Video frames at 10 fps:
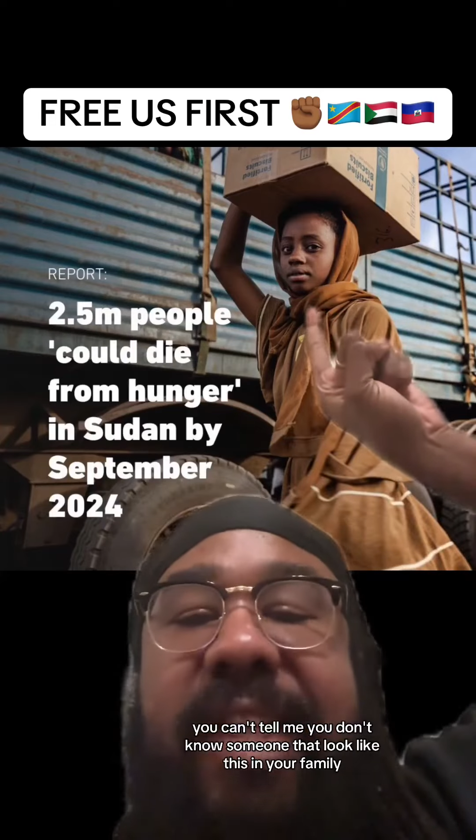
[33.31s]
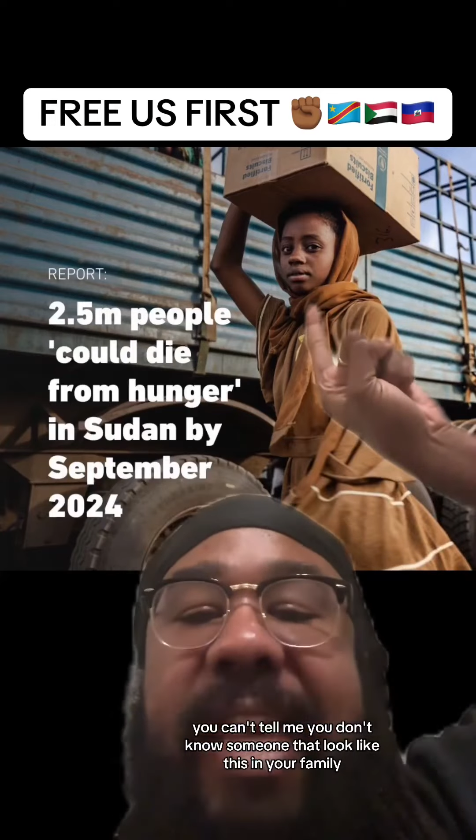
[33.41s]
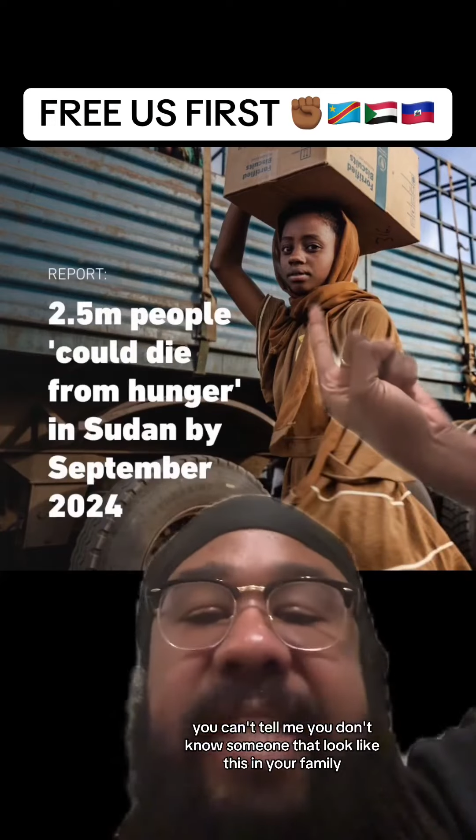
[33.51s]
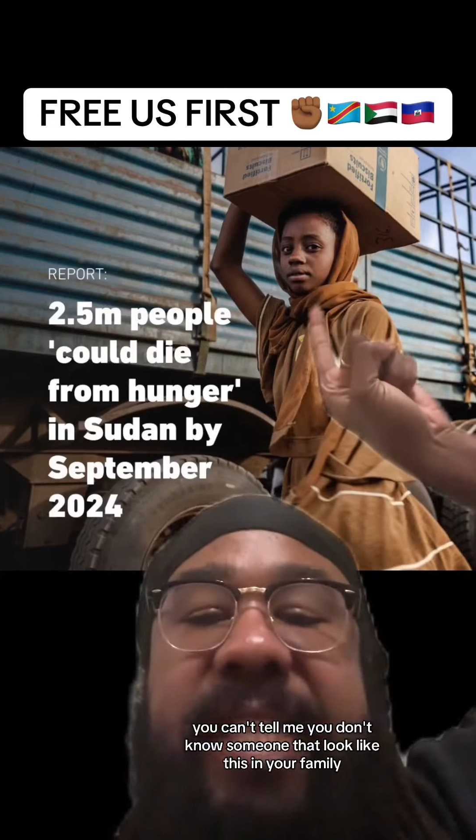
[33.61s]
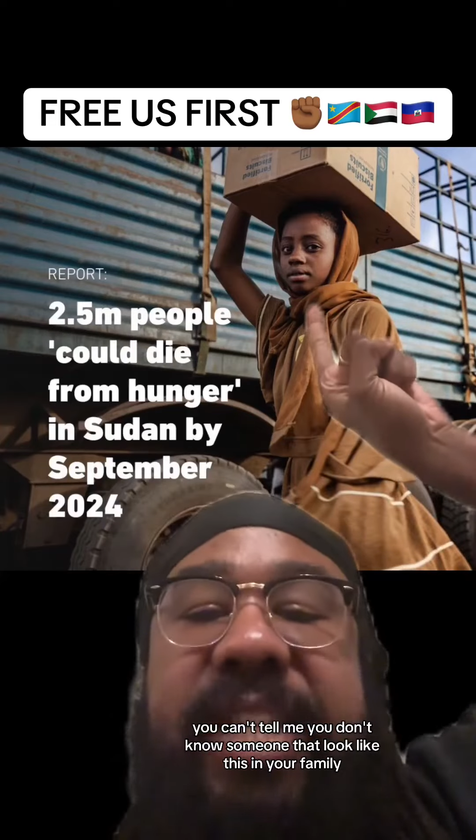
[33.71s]

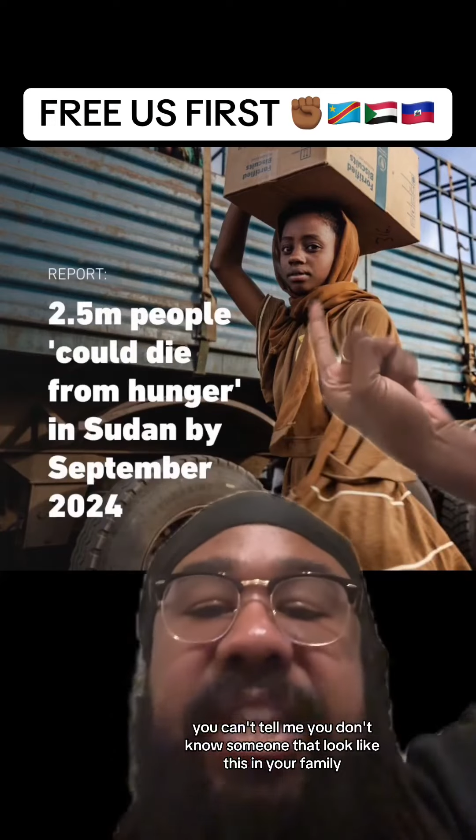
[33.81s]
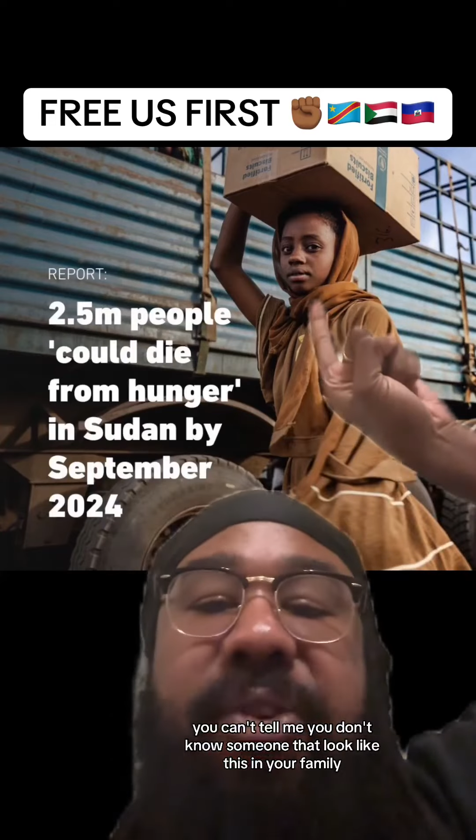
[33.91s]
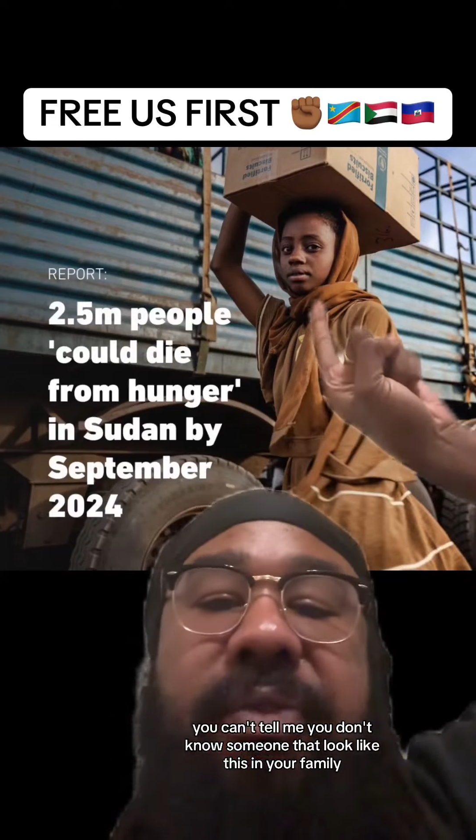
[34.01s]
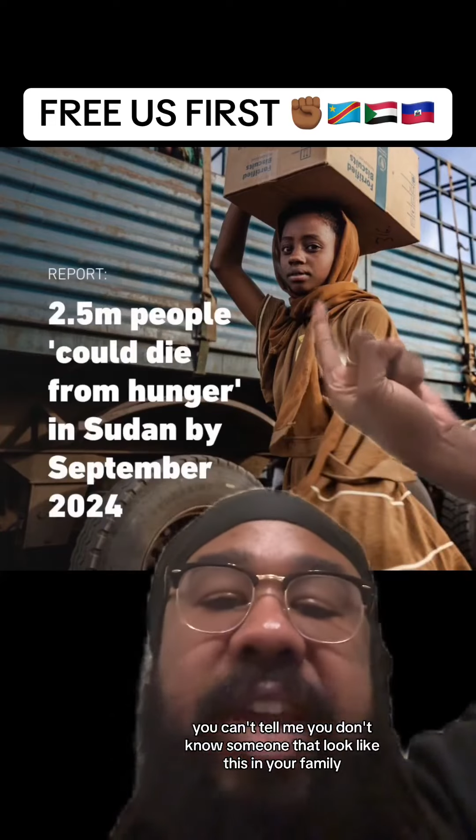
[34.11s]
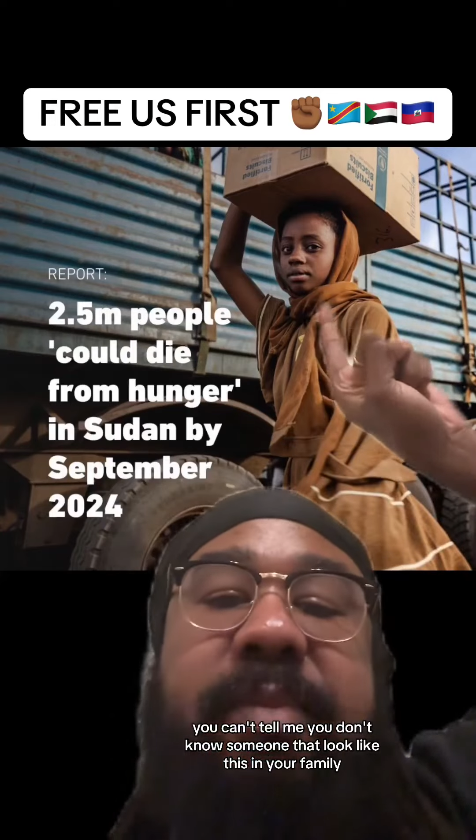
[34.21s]
like this in your
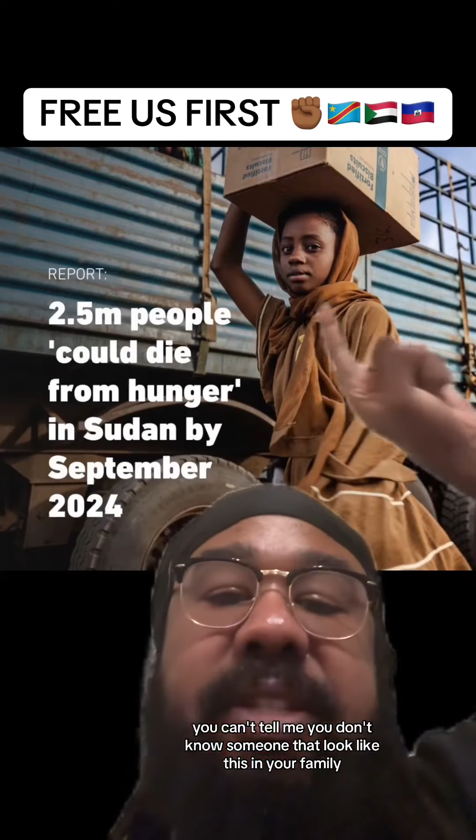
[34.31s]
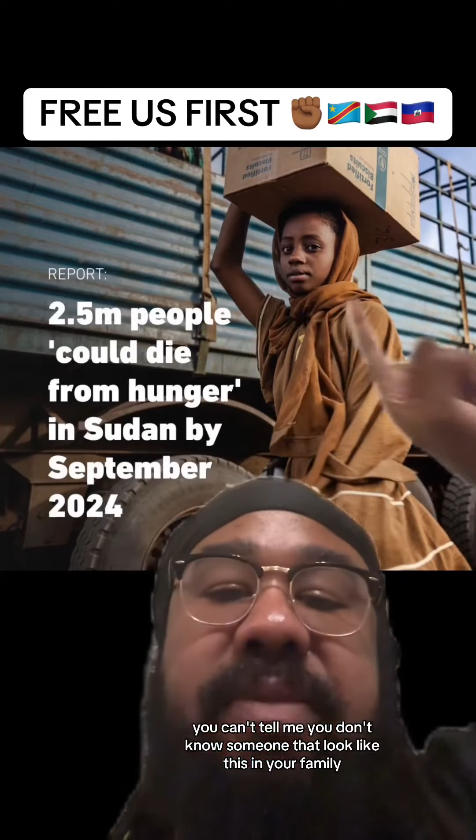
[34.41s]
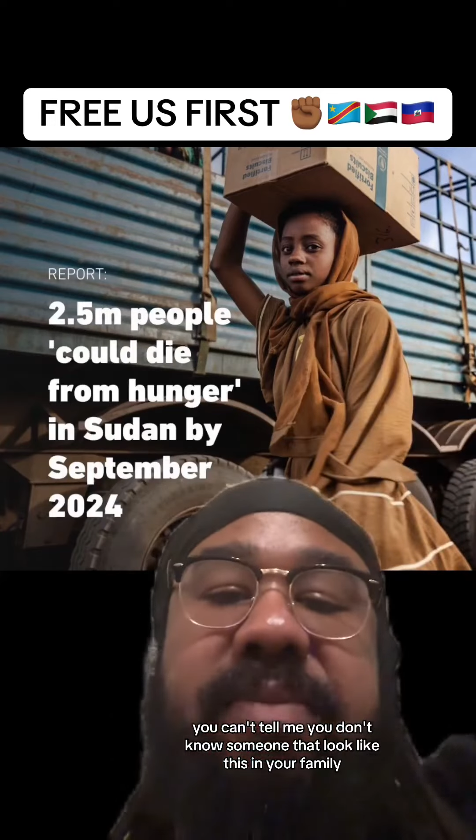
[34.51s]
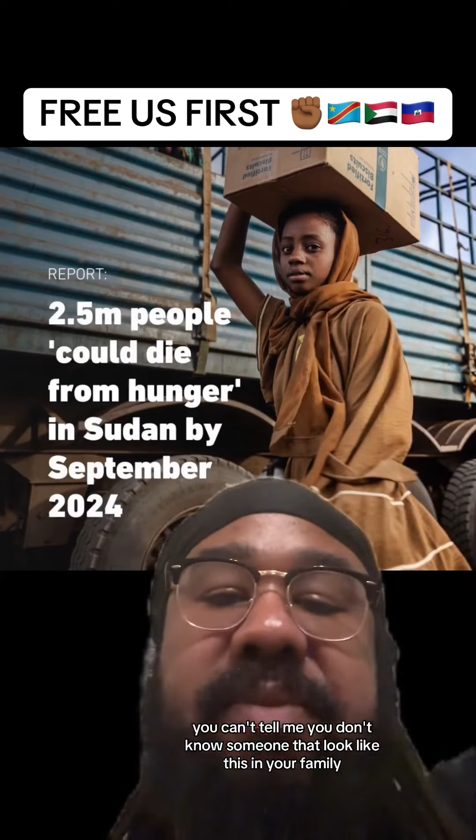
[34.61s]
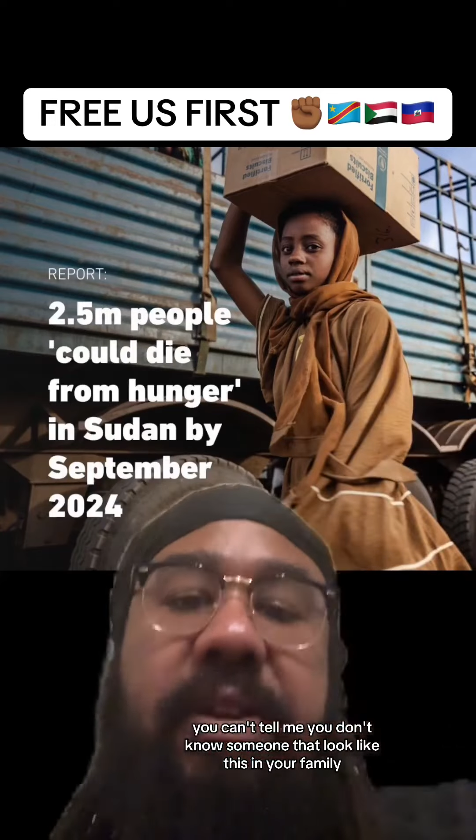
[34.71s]
family.
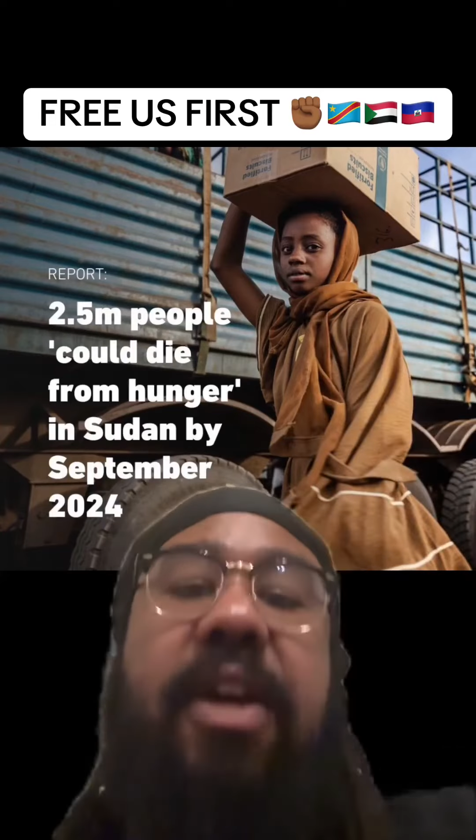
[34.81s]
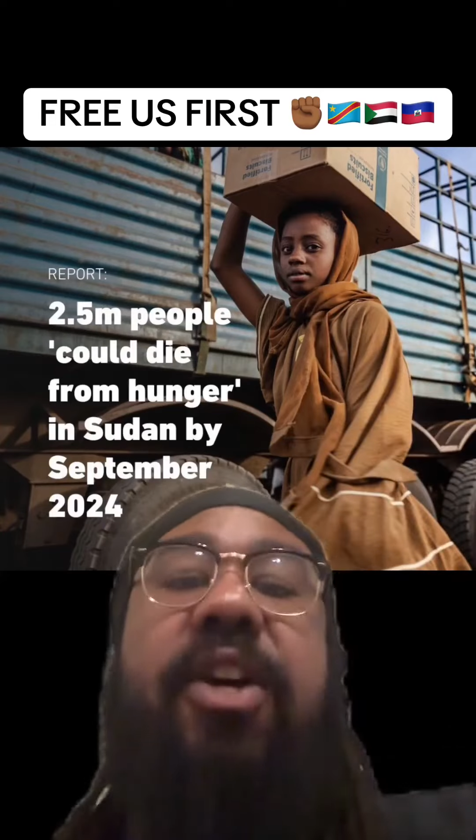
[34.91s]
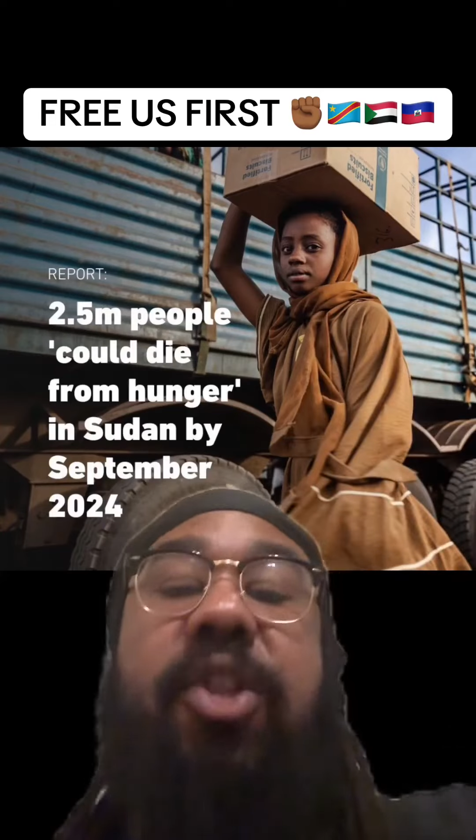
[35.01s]
The